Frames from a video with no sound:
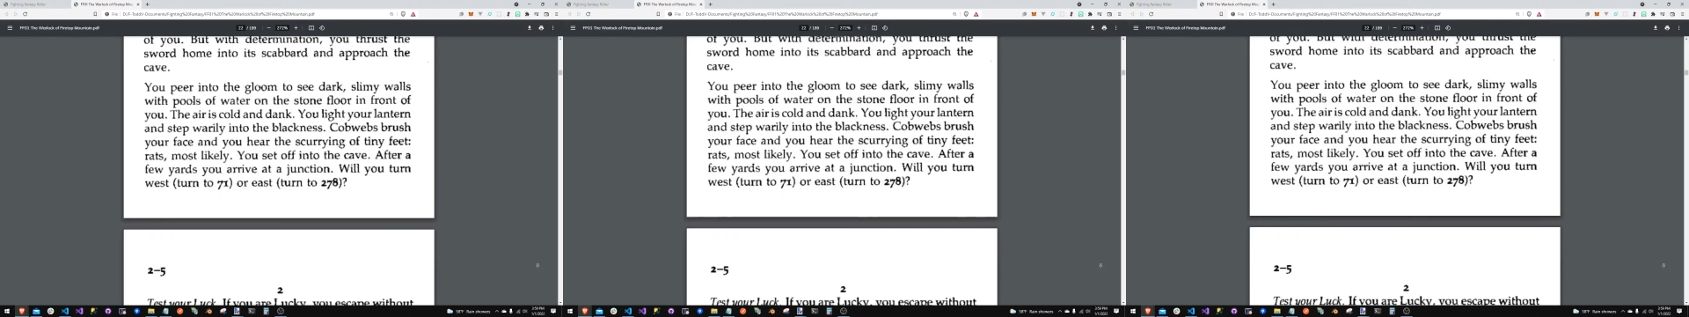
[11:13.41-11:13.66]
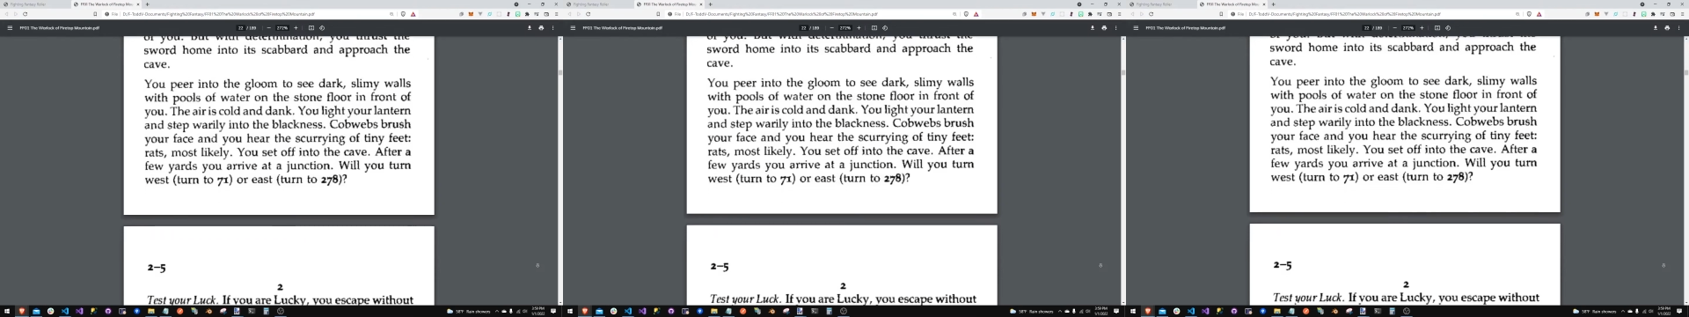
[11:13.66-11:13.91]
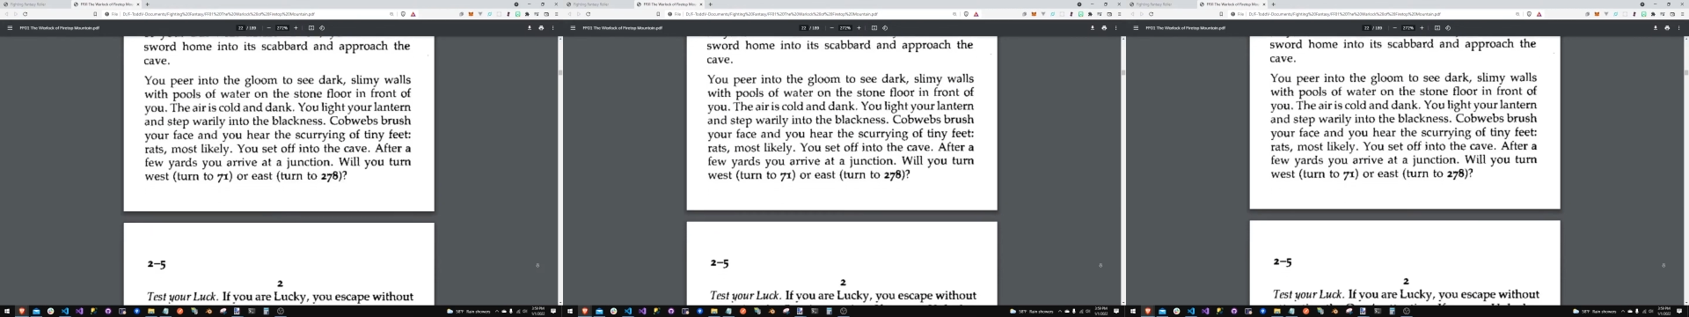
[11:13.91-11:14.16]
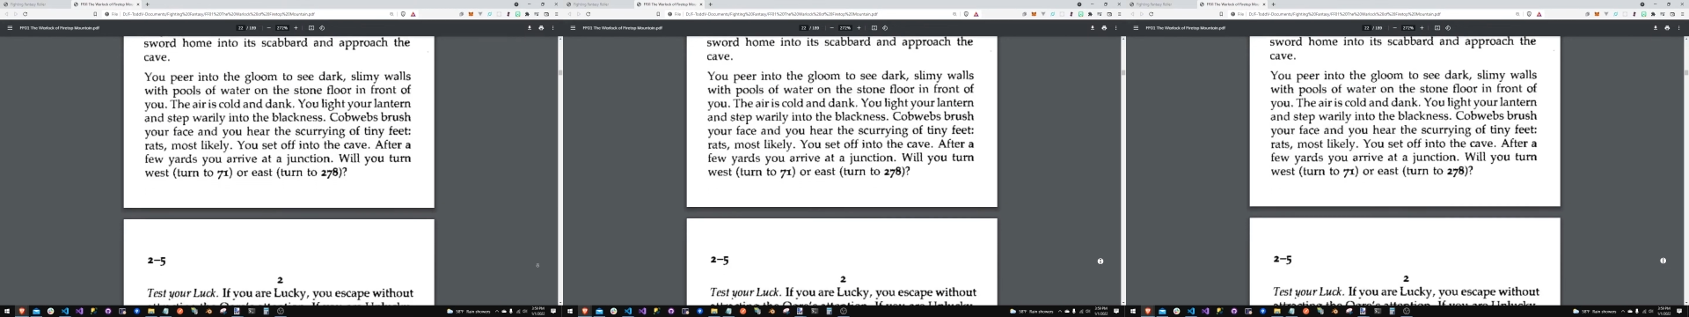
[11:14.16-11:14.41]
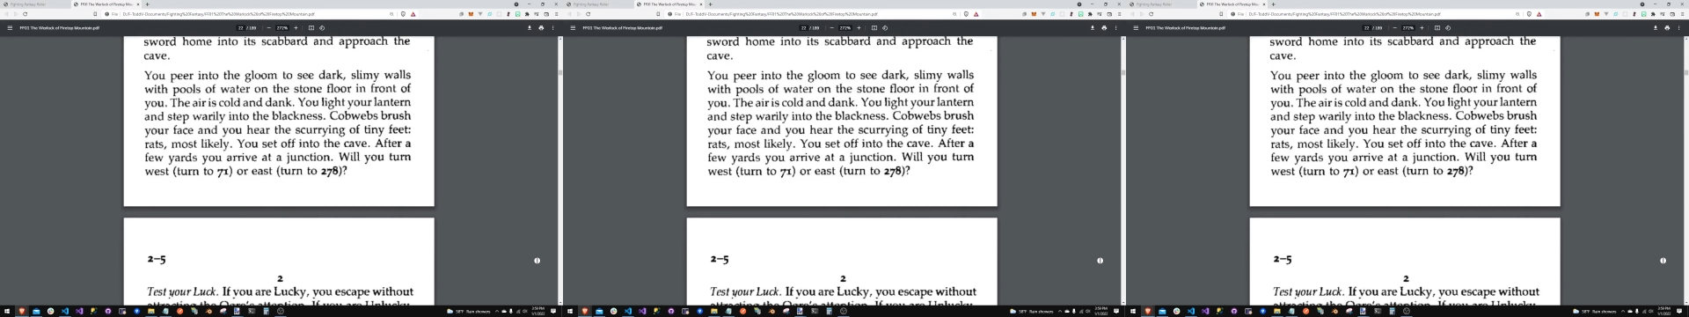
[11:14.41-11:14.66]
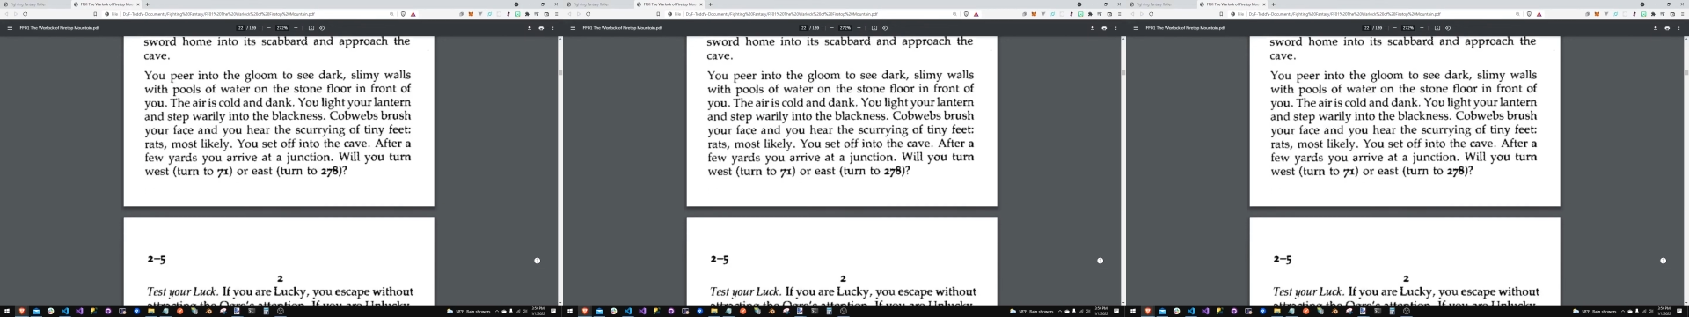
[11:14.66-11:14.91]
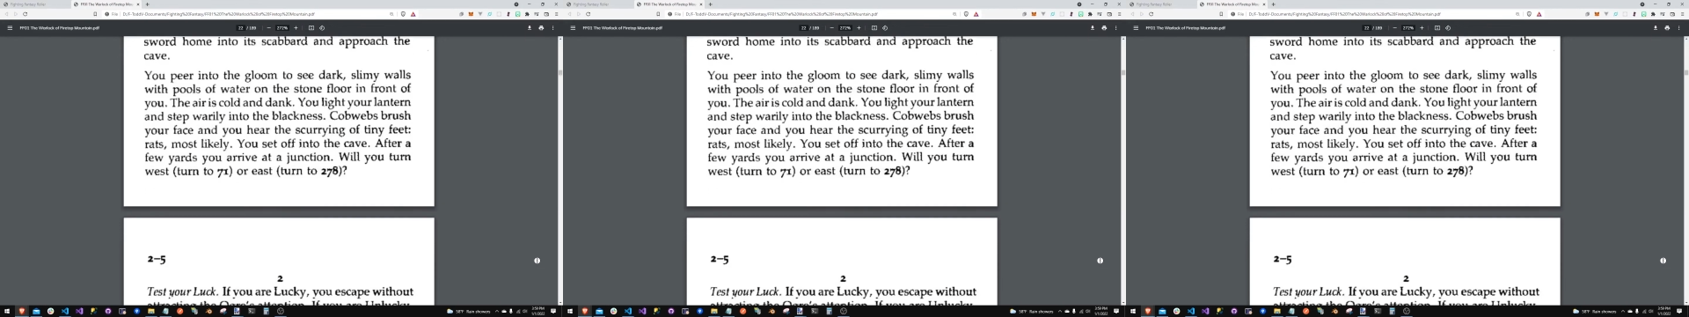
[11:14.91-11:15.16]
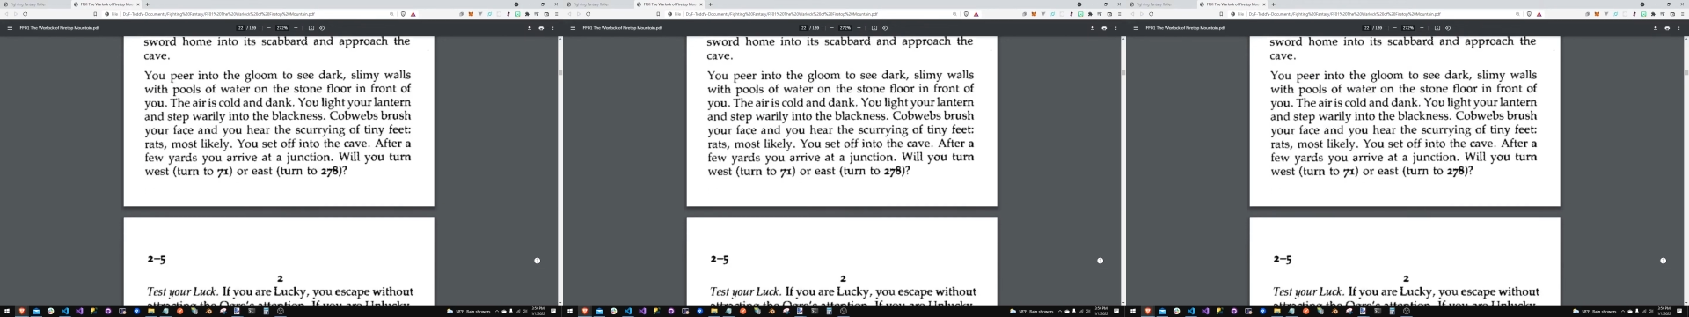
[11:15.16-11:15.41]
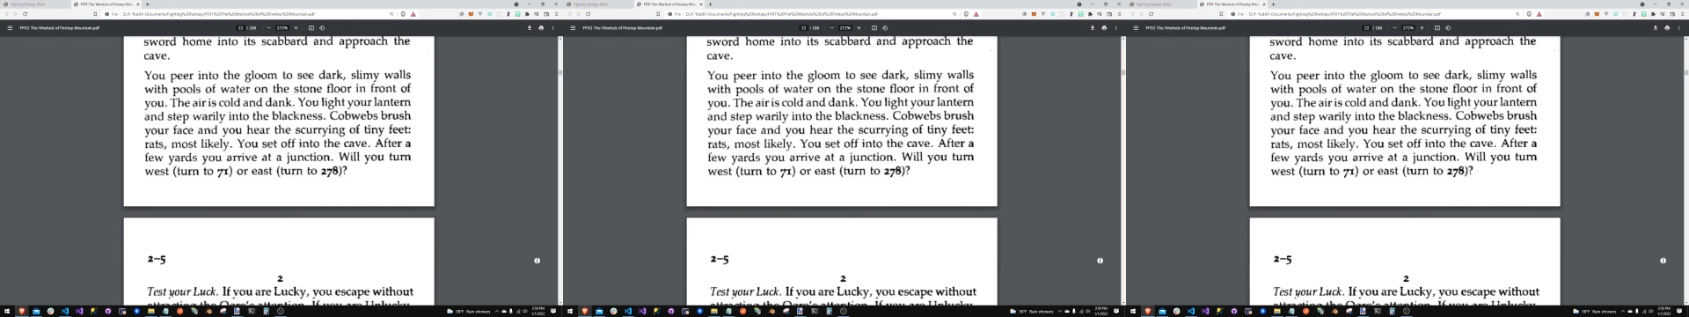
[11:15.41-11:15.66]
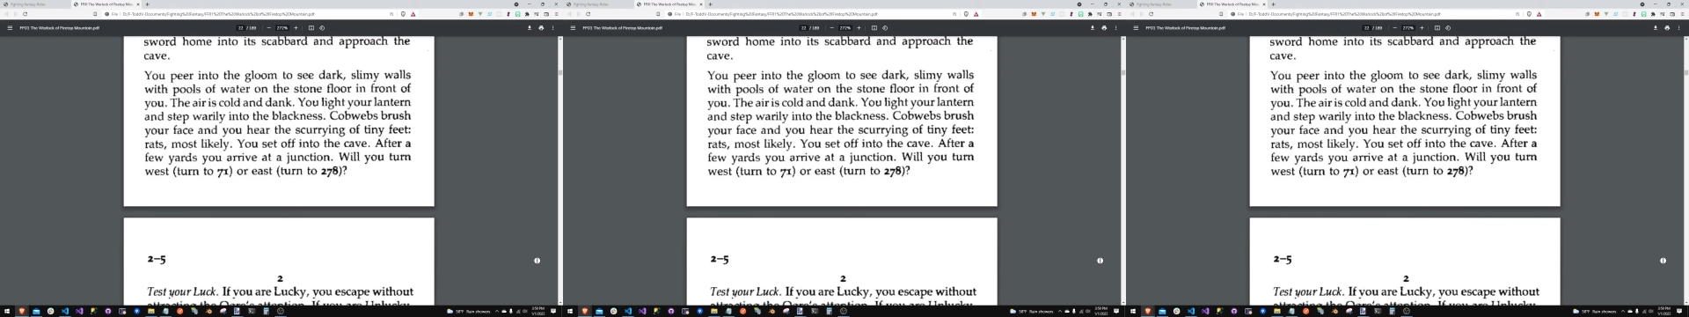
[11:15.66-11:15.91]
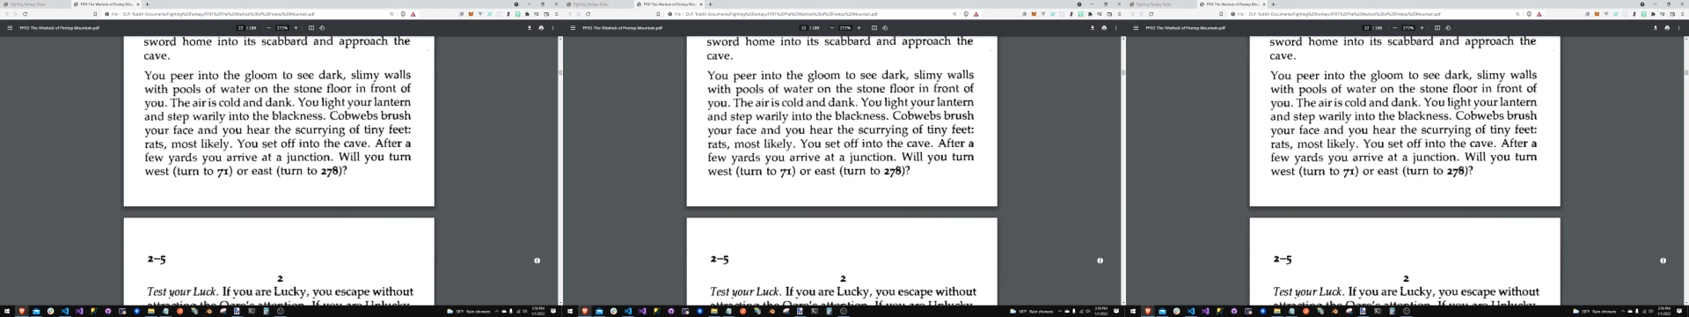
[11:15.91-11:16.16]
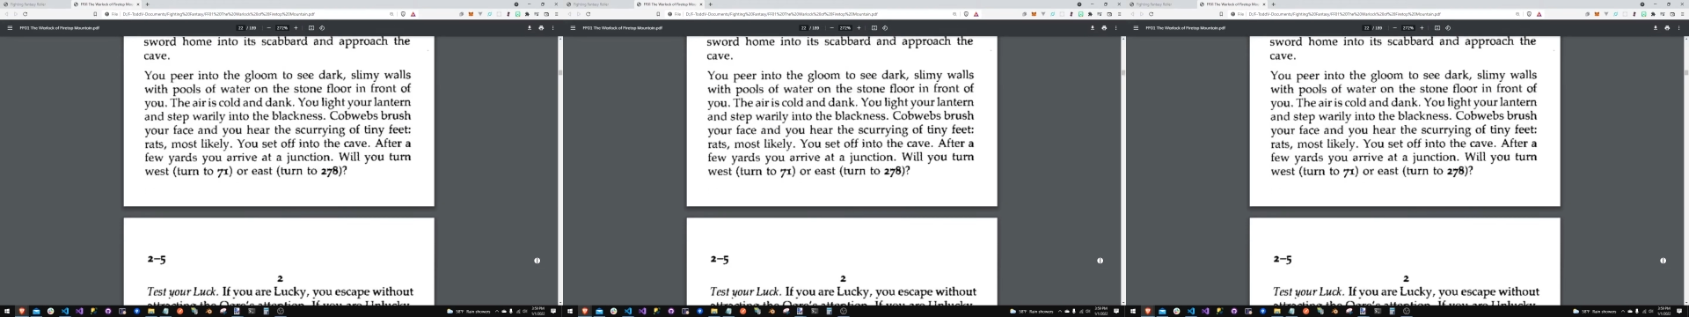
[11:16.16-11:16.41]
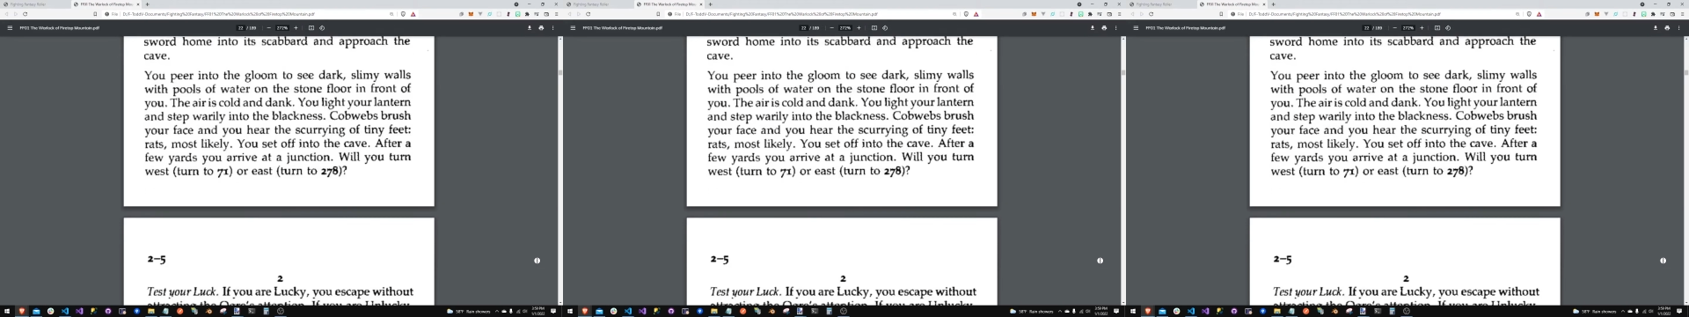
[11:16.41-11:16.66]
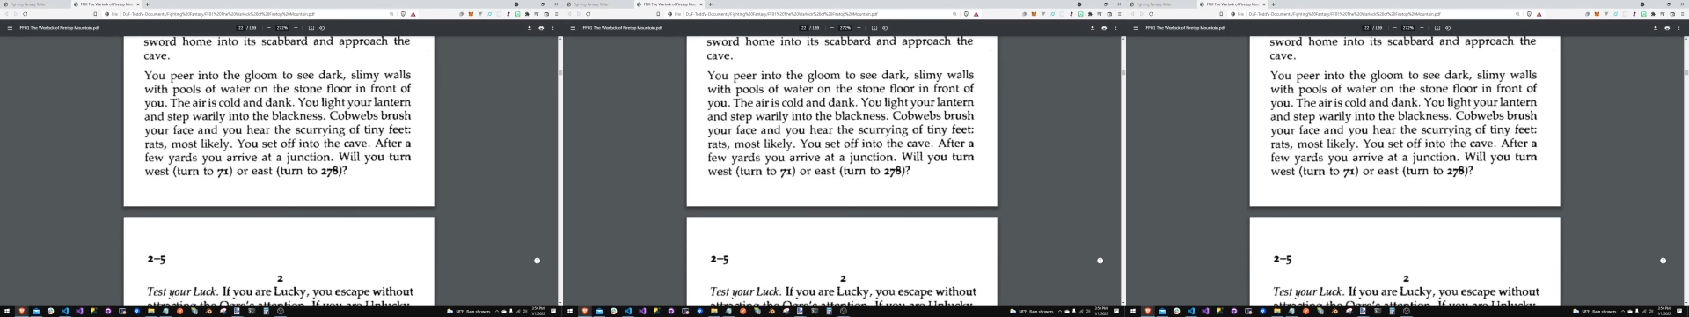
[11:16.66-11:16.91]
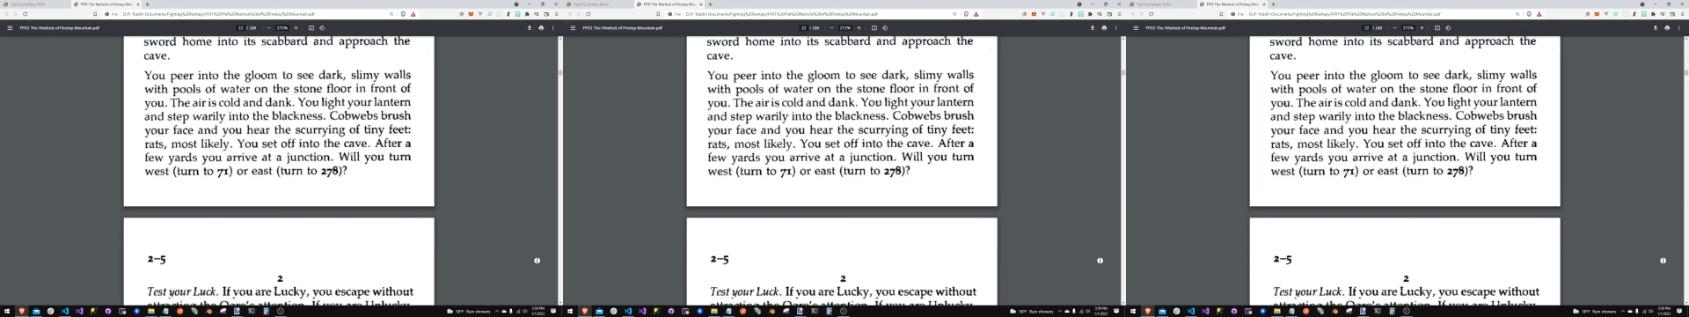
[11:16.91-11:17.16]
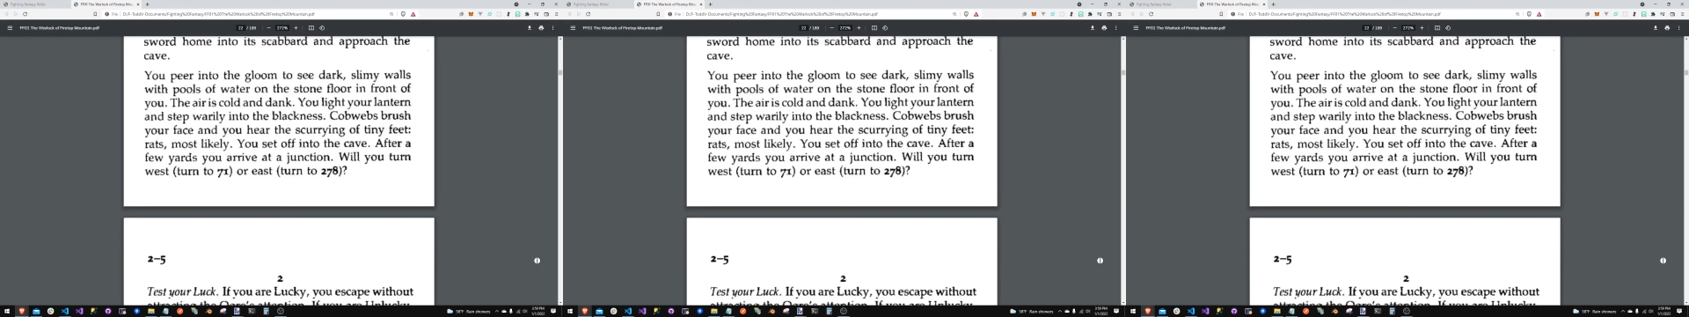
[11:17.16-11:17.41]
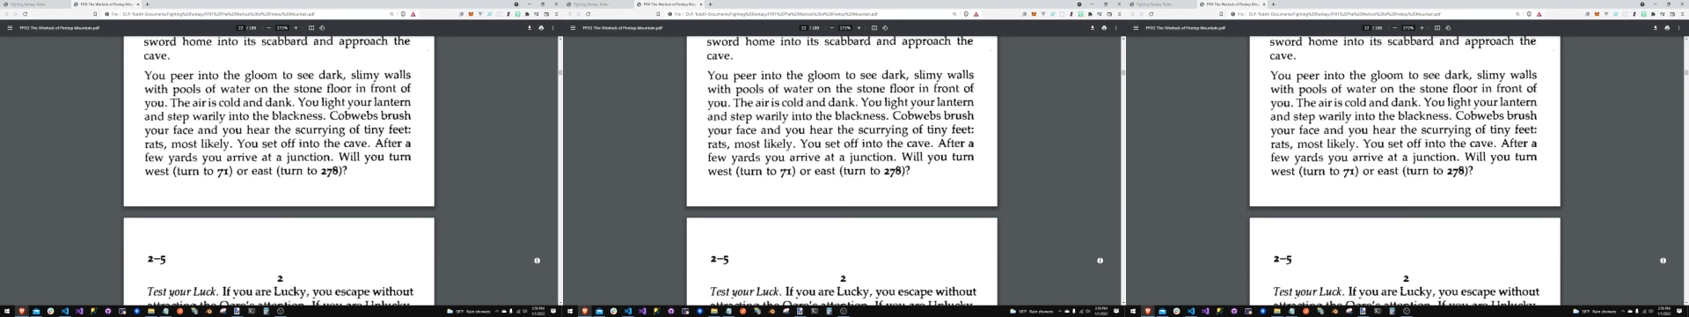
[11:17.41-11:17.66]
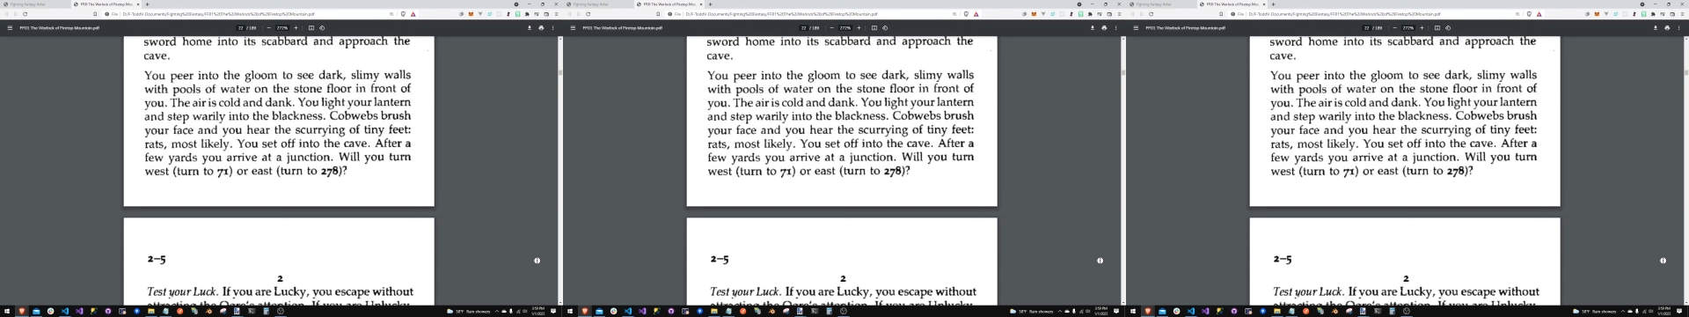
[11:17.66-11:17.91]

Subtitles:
(no speaker visible)